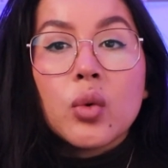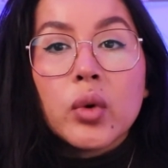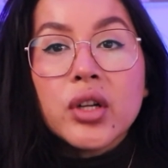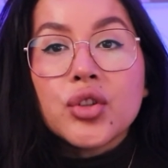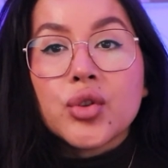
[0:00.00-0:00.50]

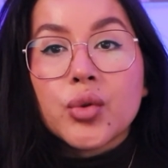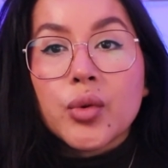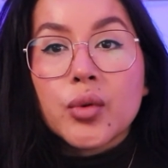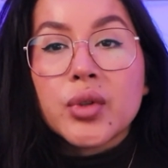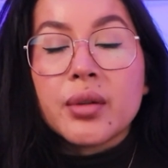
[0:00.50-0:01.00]
what a
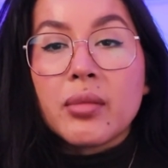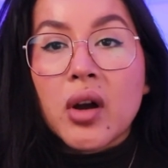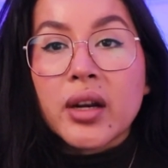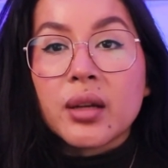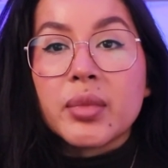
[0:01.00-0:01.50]
true
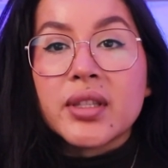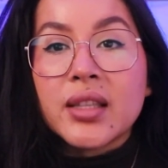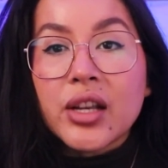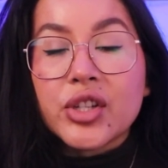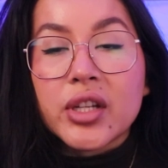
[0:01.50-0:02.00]
demonic
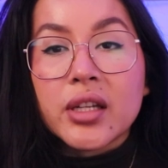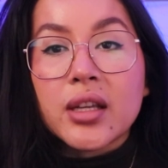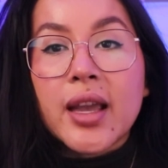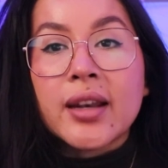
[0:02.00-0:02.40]
possession